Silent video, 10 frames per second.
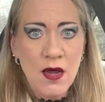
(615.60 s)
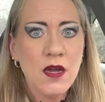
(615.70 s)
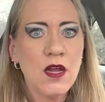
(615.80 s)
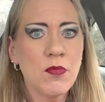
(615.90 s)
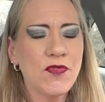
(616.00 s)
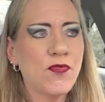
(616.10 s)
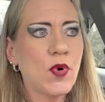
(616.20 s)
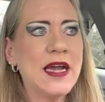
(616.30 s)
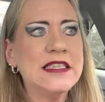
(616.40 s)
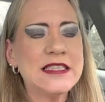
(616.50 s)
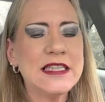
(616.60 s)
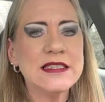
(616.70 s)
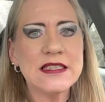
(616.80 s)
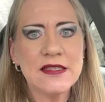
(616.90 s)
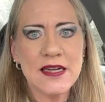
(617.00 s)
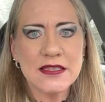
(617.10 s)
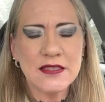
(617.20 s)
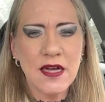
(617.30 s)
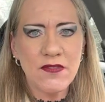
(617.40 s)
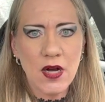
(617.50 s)
you know, before he sends us the next
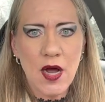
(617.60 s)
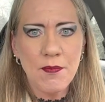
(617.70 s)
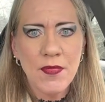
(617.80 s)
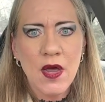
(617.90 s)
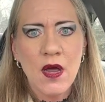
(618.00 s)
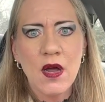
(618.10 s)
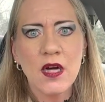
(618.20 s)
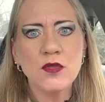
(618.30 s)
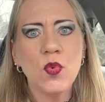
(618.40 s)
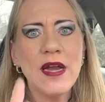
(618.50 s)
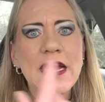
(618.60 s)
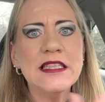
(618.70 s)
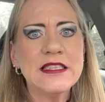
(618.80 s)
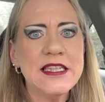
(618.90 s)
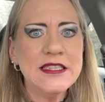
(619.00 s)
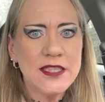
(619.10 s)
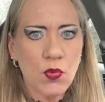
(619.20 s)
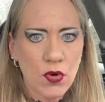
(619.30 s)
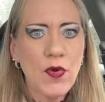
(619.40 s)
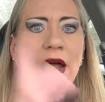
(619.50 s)
level up. Because when he sees that
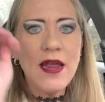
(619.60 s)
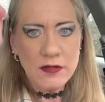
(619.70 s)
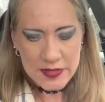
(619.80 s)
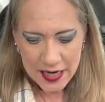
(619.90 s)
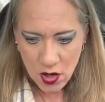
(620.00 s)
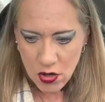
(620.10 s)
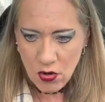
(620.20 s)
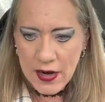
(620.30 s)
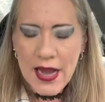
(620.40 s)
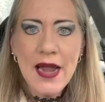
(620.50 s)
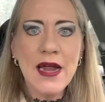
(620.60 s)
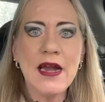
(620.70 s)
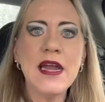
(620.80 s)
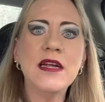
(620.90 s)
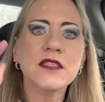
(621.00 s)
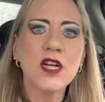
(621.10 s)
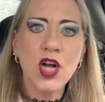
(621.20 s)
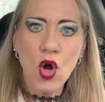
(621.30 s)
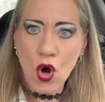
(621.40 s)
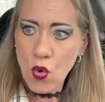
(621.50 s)
we're ready, he's like, okay, and he's going to
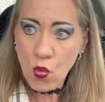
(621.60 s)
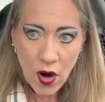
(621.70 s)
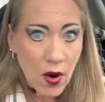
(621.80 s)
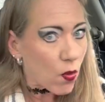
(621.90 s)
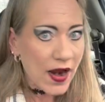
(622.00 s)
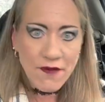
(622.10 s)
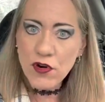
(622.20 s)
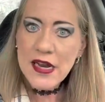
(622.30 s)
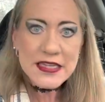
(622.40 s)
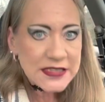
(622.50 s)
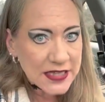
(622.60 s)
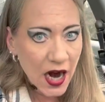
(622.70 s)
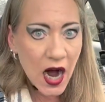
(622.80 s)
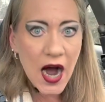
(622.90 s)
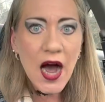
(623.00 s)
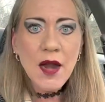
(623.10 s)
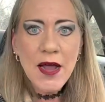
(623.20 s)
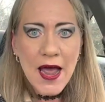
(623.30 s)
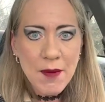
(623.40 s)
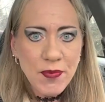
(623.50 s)
go whatever it is God
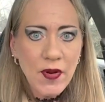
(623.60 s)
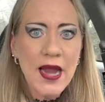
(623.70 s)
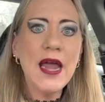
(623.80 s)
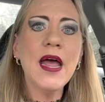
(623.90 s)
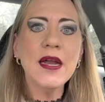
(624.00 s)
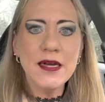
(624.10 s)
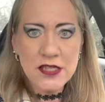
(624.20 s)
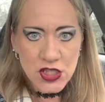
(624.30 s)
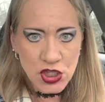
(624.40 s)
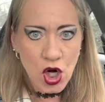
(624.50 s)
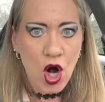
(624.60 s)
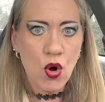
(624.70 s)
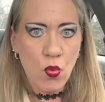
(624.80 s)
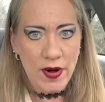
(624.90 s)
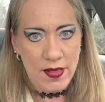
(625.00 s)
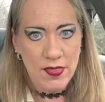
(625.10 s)
had planned to start with.